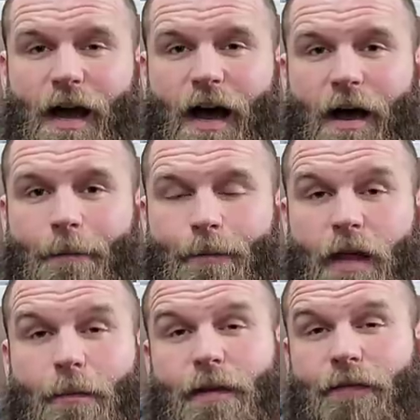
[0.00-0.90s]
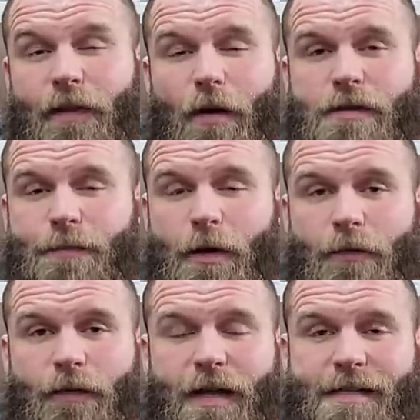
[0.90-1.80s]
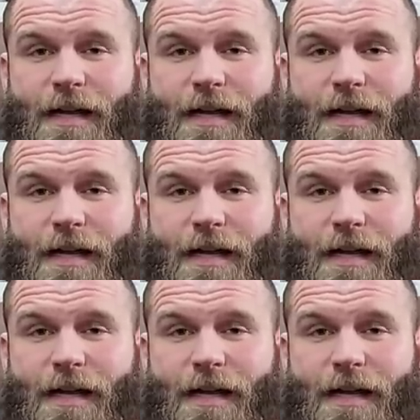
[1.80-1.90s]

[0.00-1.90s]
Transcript: um, but the flowers and butterflies